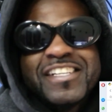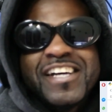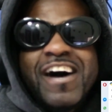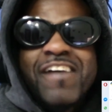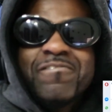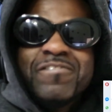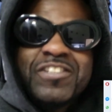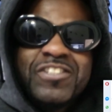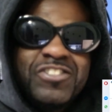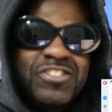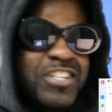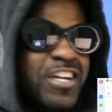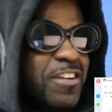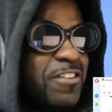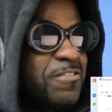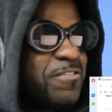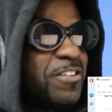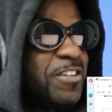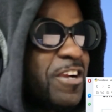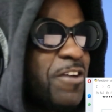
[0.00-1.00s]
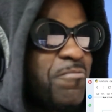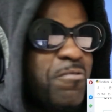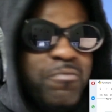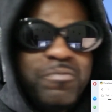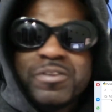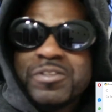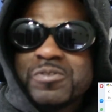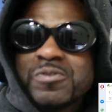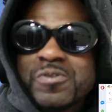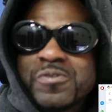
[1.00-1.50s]
I'm just trying to figure out what
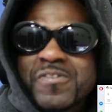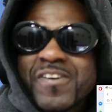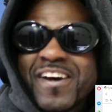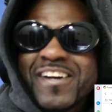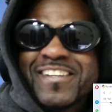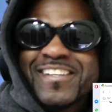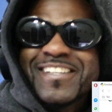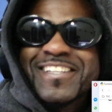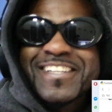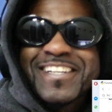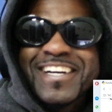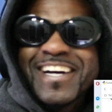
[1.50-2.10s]
we doing right here.